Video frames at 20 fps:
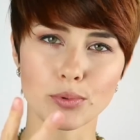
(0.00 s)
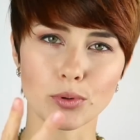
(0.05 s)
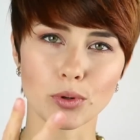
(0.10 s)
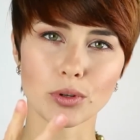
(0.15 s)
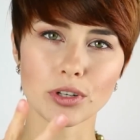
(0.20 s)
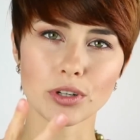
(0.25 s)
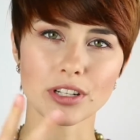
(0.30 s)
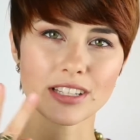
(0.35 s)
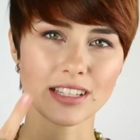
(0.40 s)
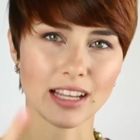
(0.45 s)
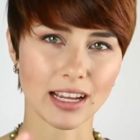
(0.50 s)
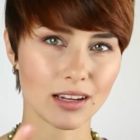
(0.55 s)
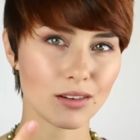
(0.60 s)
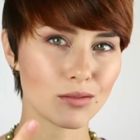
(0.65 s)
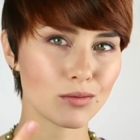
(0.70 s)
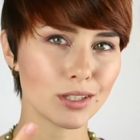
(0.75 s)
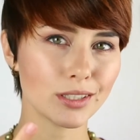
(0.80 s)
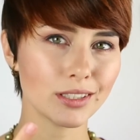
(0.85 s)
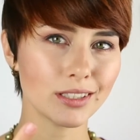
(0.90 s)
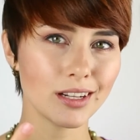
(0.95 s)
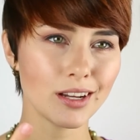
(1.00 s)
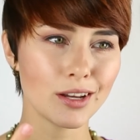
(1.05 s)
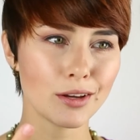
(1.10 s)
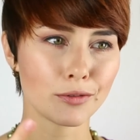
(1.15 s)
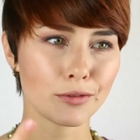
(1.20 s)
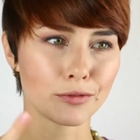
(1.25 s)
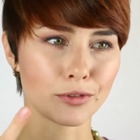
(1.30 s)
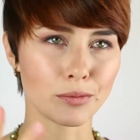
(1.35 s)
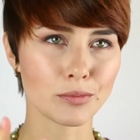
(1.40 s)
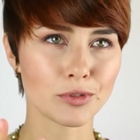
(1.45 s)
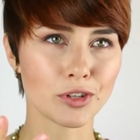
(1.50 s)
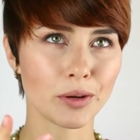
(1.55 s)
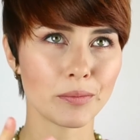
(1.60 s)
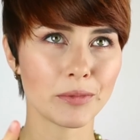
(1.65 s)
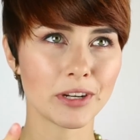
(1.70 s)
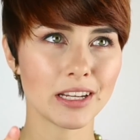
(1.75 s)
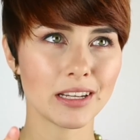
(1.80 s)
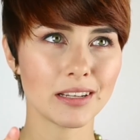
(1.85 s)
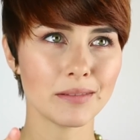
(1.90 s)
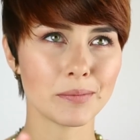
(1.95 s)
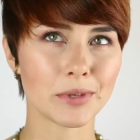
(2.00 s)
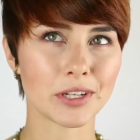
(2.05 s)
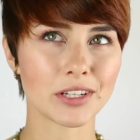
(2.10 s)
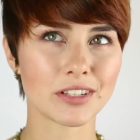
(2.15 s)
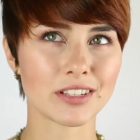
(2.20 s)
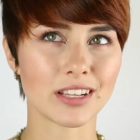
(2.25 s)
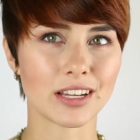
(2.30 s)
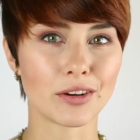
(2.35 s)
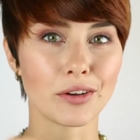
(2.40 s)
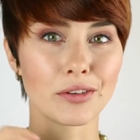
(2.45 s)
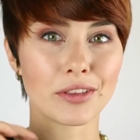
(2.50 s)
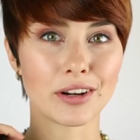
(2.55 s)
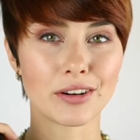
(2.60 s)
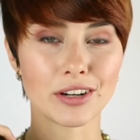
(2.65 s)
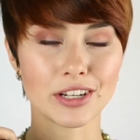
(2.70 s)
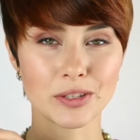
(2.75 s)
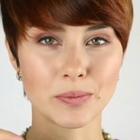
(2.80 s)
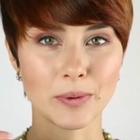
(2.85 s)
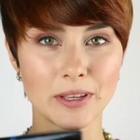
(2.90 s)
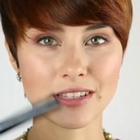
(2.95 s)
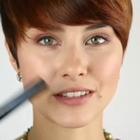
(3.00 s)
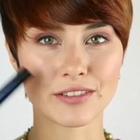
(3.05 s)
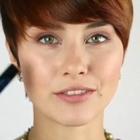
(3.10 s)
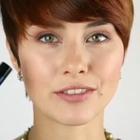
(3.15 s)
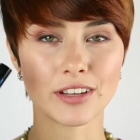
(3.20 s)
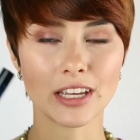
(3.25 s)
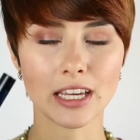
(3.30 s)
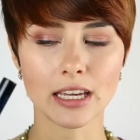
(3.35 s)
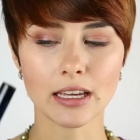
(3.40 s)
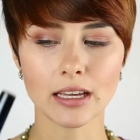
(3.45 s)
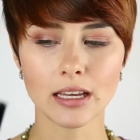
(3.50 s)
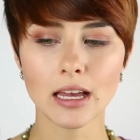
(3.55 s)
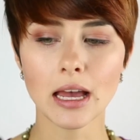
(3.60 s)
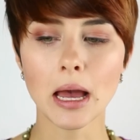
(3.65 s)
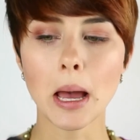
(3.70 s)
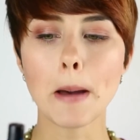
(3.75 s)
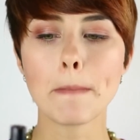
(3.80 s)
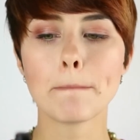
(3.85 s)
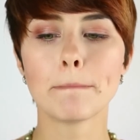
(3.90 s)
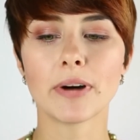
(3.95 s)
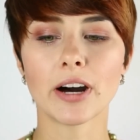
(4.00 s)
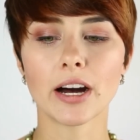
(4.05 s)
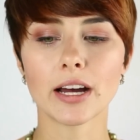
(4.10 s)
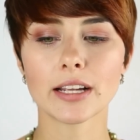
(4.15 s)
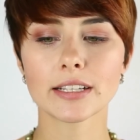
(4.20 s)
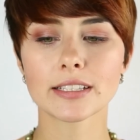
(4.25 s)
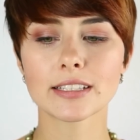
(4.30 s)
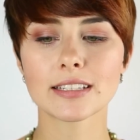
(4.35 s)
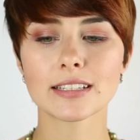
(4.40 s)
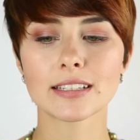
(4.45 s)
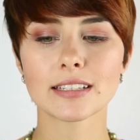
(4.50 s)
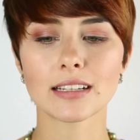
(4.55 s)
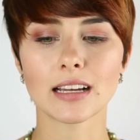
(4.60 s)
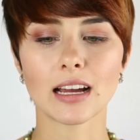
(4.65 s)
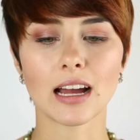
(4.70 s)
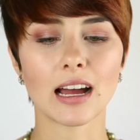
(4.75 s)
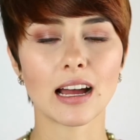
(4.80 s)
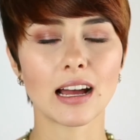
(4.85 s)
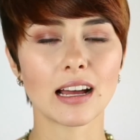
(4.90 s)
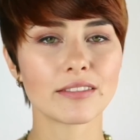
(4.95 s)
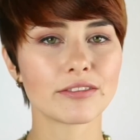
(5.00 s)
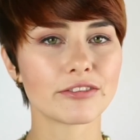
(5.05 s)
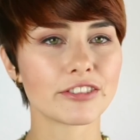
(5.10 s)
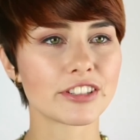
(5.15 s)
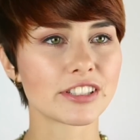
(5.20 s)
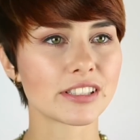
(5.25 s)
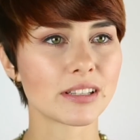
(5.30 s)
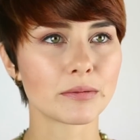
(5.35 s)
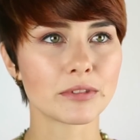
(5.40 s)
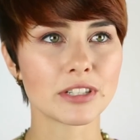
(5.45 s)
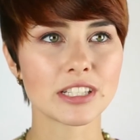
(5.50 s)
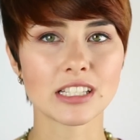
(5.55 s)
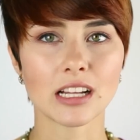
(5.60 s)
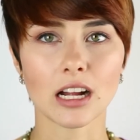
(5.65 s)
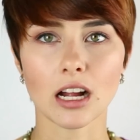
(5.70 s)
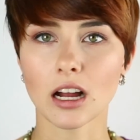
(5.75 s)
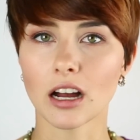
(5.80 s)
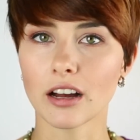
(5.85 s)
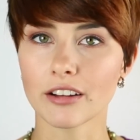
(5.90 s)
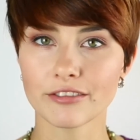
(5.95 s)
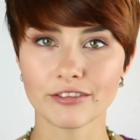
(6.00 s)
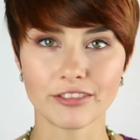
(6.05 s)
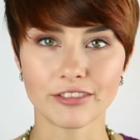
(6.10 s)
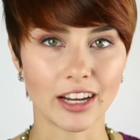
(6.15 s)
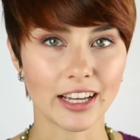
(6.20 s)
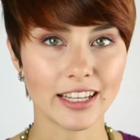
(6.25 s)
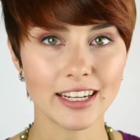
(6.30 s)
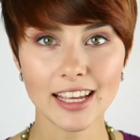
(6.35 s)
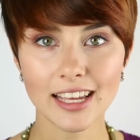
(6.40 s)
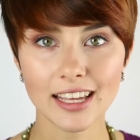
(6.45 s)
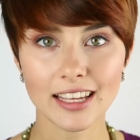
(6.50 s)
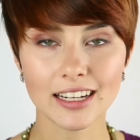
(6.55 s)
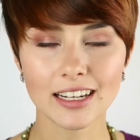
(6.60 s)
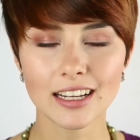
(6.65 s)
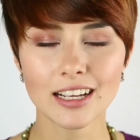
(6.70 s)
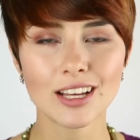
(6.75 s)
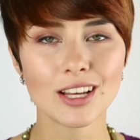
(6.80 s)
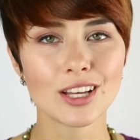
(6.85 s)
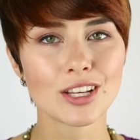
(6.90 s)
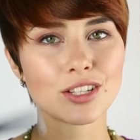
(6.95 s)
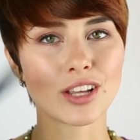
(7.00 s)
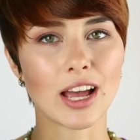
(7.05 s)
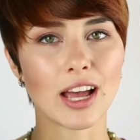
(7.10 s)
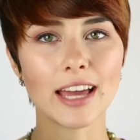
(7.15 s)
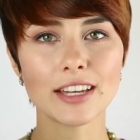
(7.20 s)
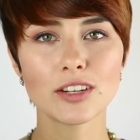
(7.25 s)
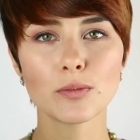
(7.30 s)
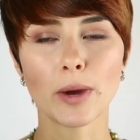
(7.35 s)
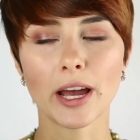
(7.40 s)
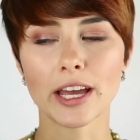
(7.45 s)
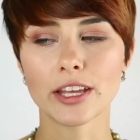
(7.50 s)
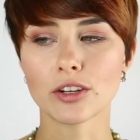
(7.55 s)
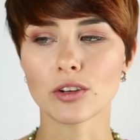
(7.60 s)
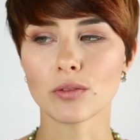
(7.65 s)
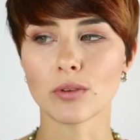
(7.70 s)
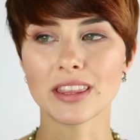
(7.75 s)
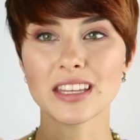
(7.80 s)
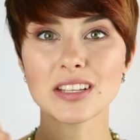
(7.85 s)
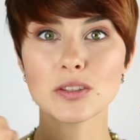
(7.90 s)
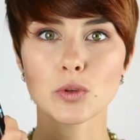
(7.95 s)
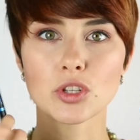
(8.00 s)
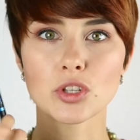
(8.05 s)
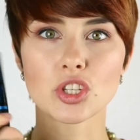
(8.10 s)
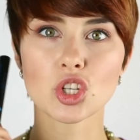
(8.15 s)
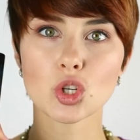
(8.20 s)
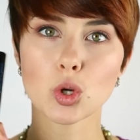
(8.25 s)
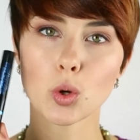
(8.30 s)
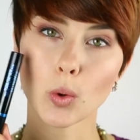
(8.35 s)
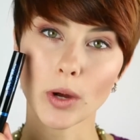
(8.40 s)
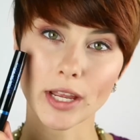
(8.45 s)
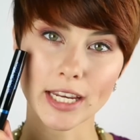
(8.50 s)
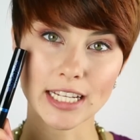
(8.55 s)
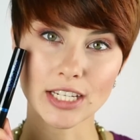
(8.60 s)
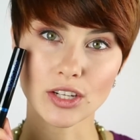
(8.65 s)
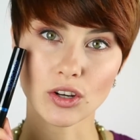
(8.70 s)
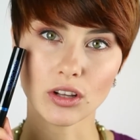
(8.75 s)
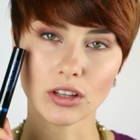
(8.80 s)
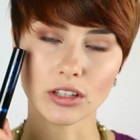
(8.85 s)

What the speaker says: brought a second one from Germany because I know they're expensive here, but for some reason I can't find it, so I had to buy a new one. This was $20,